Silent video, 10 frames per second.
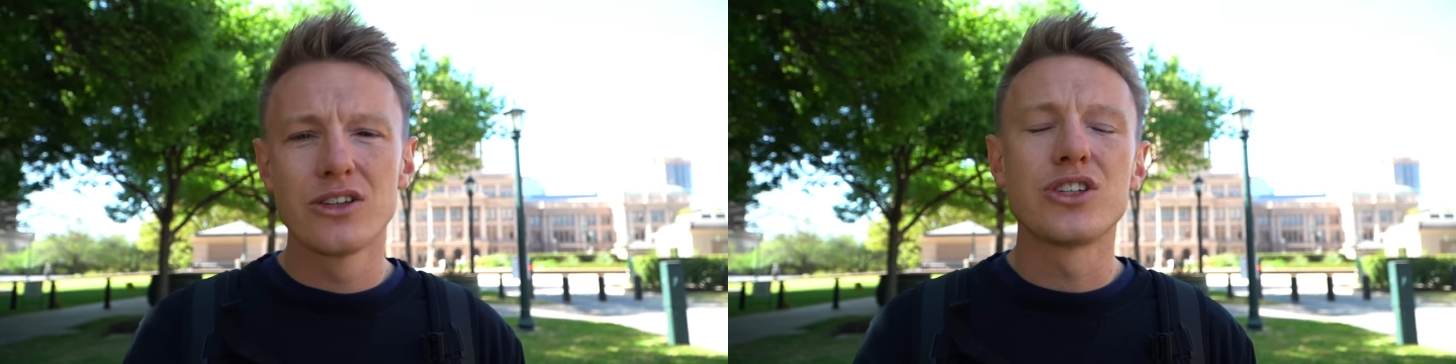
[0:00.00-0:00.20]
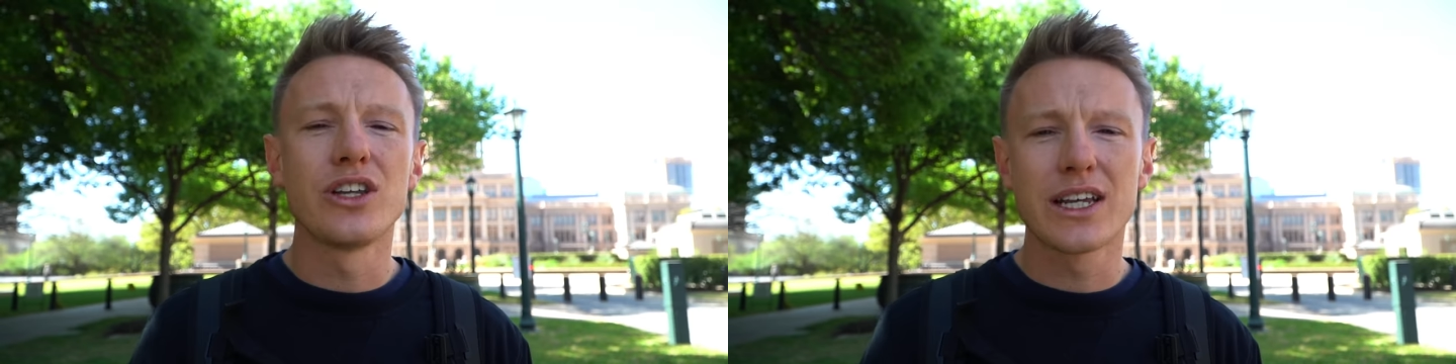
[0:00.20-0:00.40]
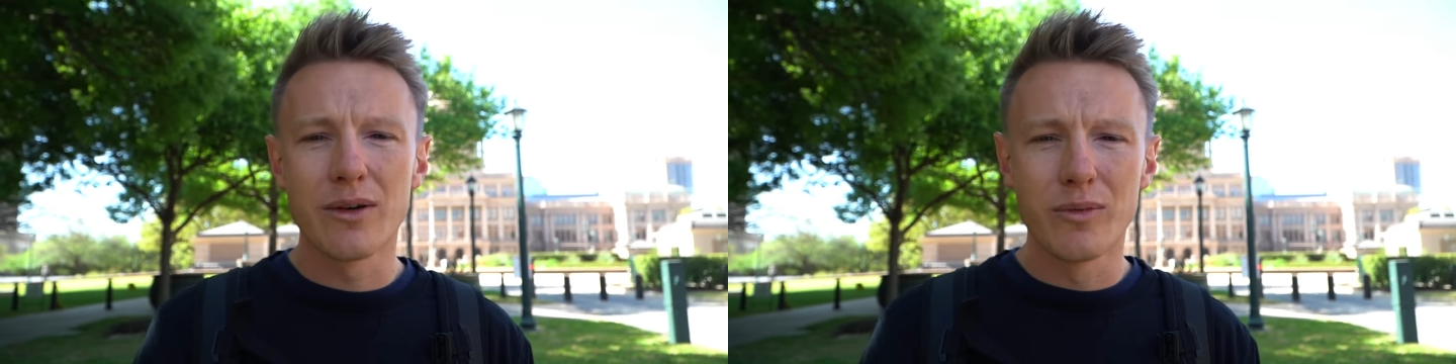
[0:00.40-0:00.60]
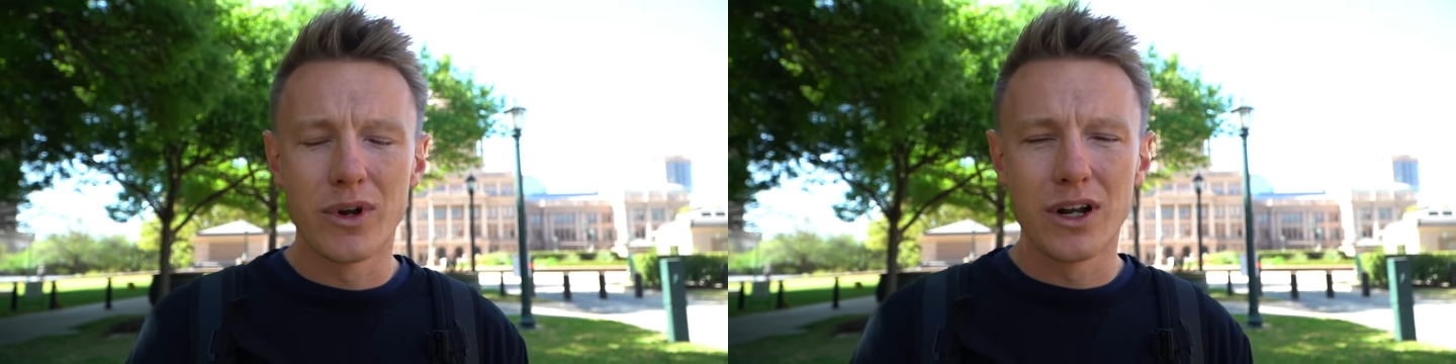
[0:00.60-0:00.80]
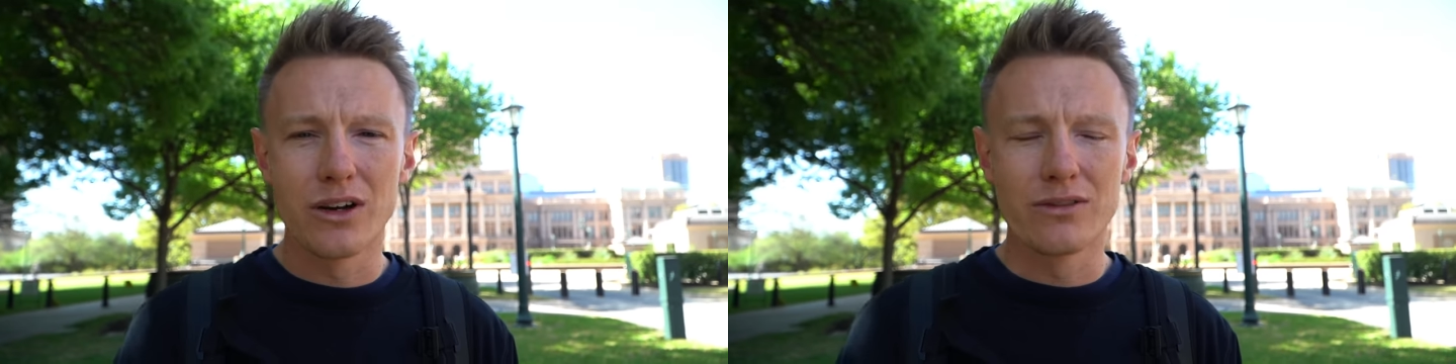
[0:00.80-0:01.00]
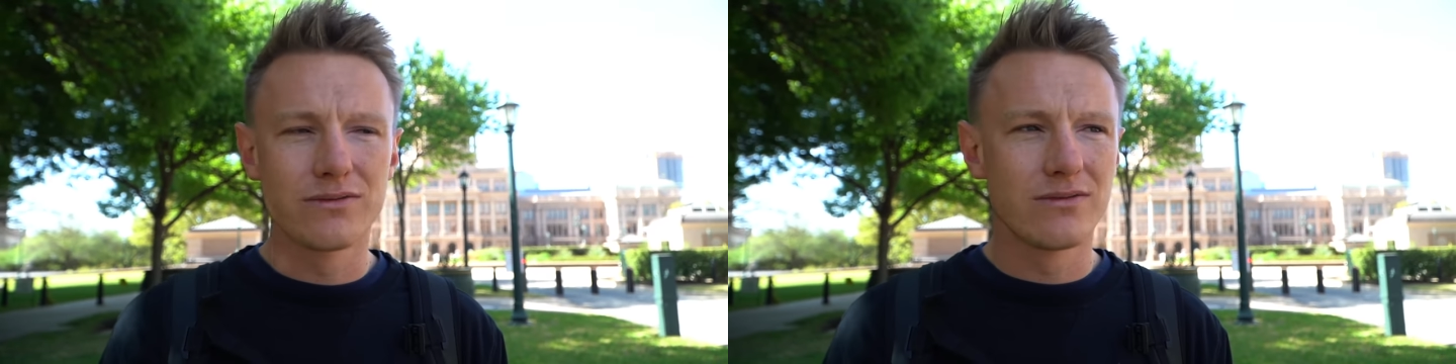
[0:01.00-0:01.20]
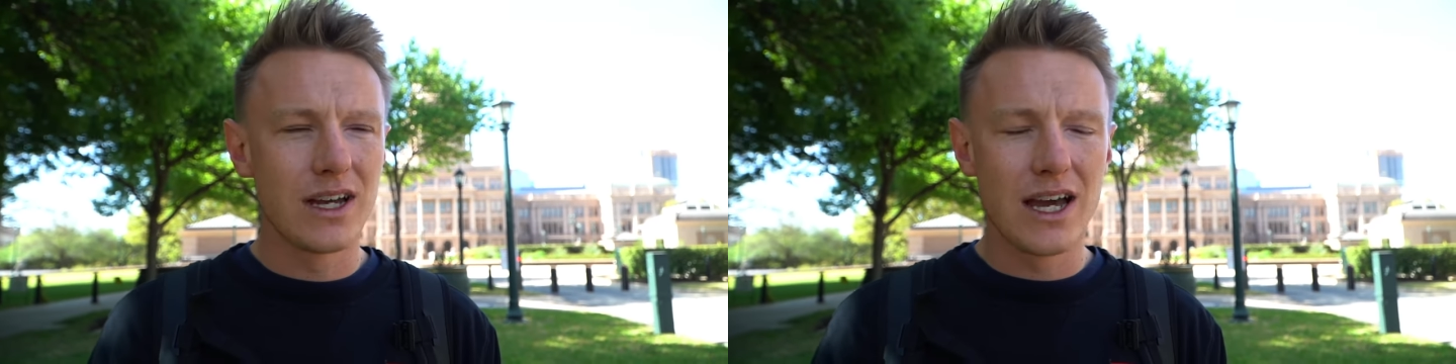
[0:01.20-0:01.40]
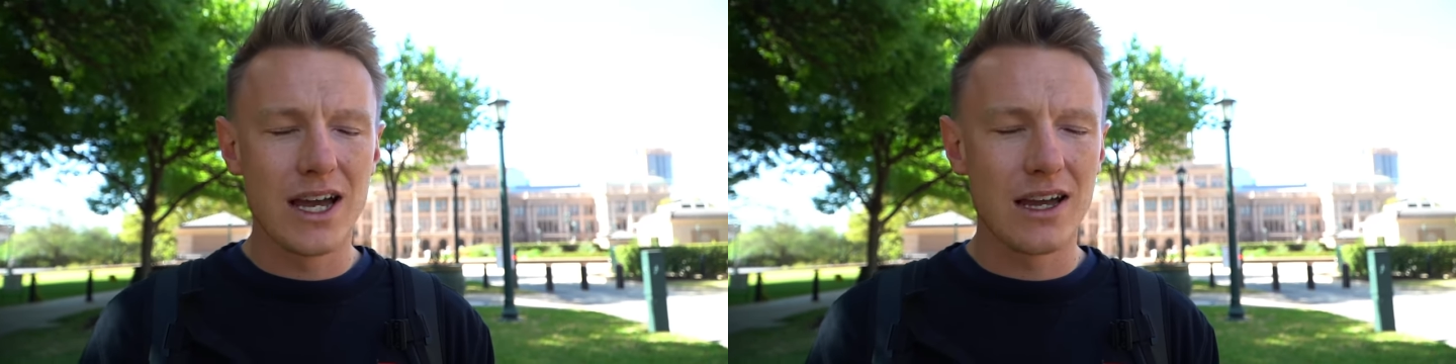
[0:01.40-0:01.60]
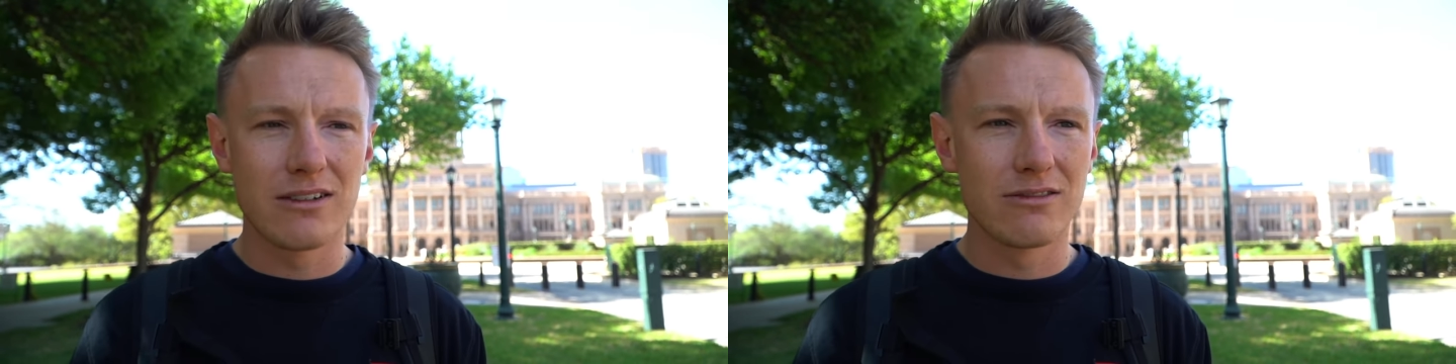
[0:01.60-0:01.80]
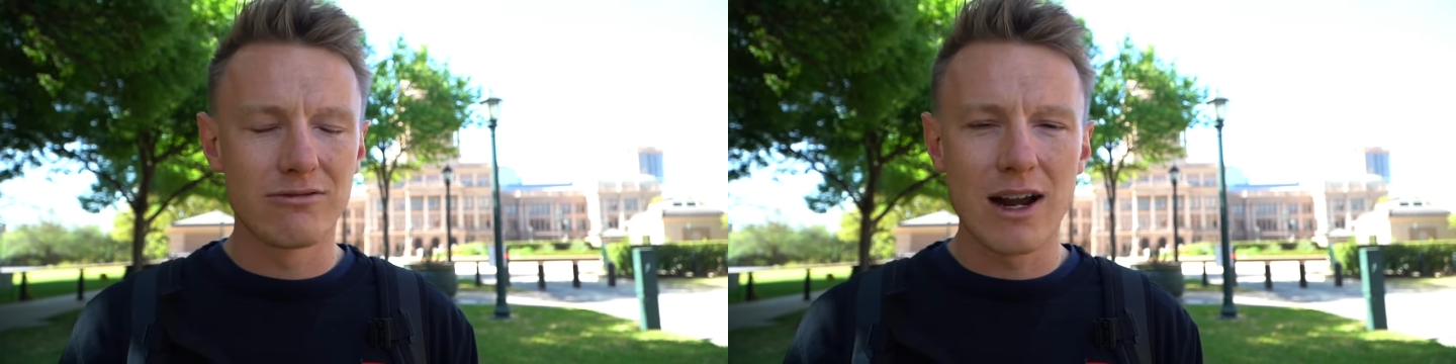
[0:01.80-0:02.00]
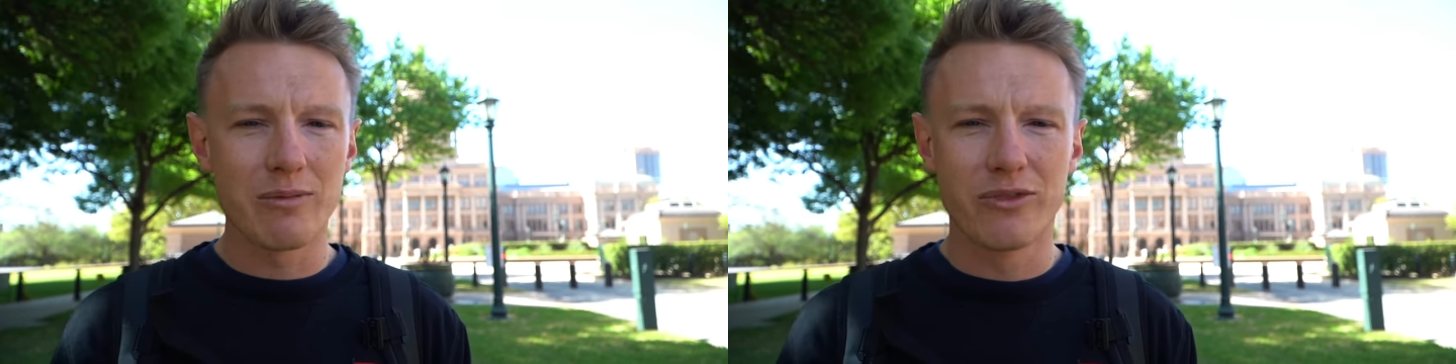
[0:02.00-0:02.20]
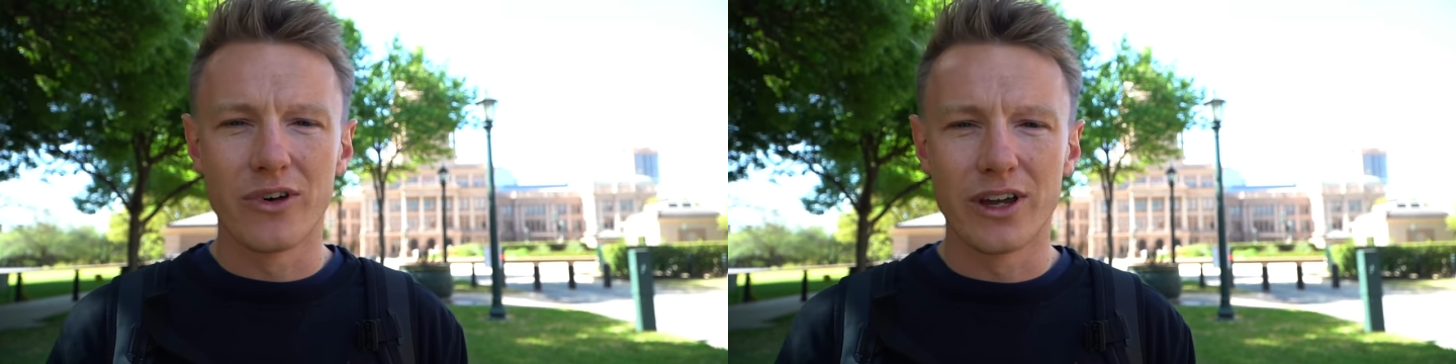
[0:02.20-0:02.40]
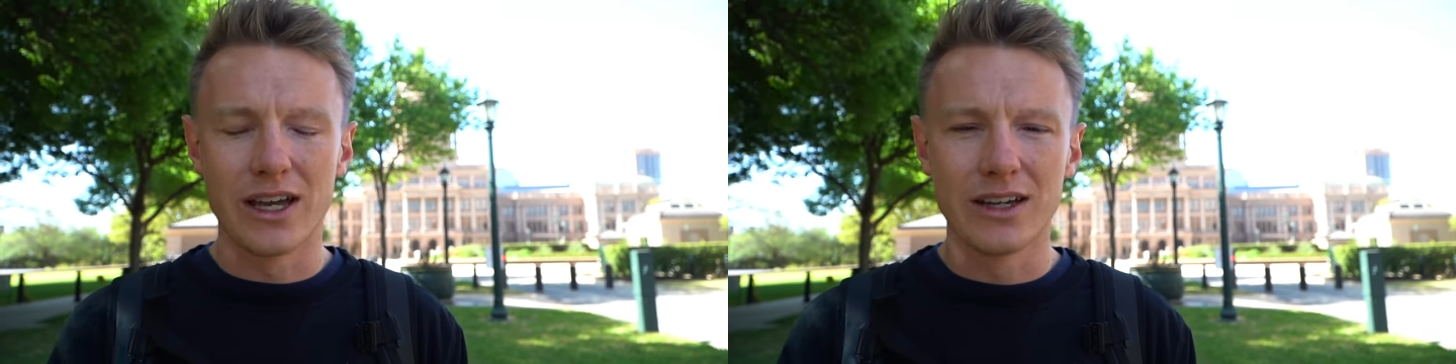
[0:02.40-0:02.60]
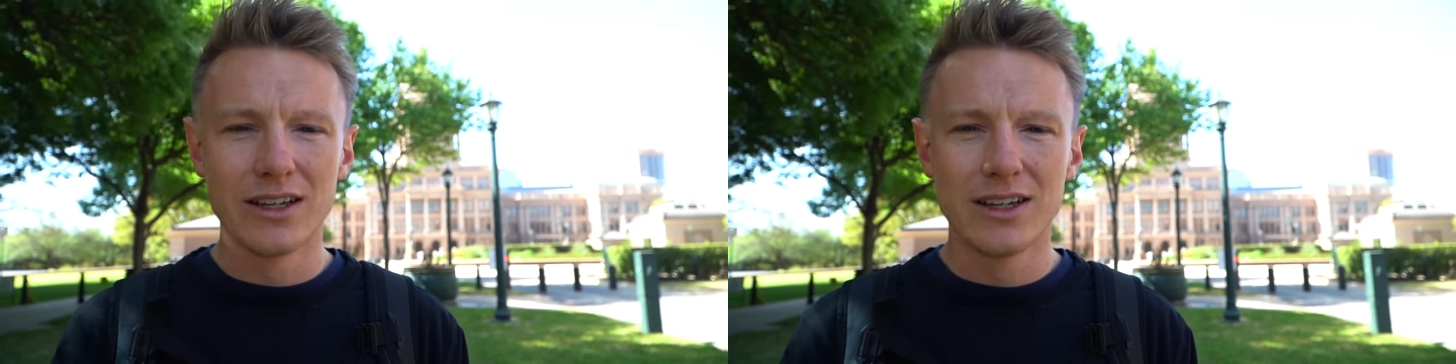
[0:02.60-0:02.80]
turn your camera on, I'll uh, rap for you.